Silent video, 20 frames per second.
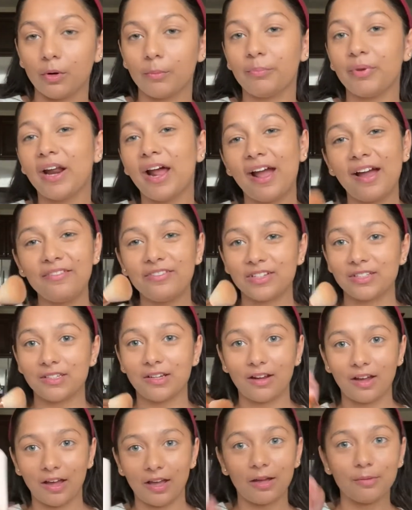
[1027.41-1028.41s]
but I have to say
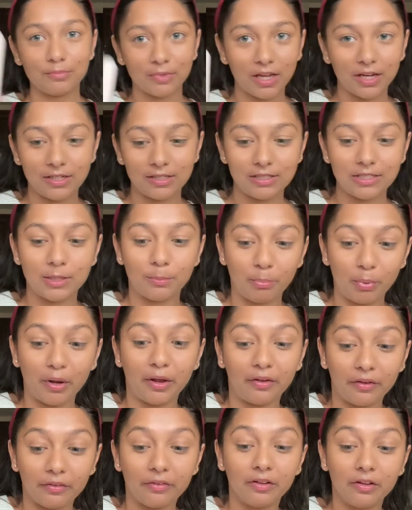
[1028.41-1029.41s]
I am like
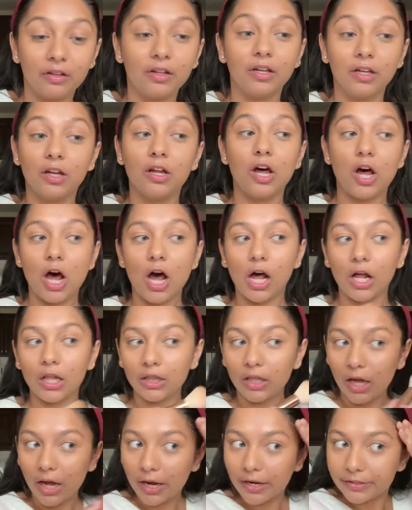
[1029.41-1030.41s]
dipping a
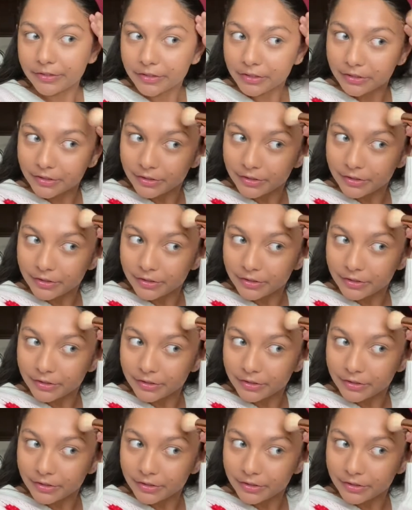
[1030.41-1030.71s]
lot.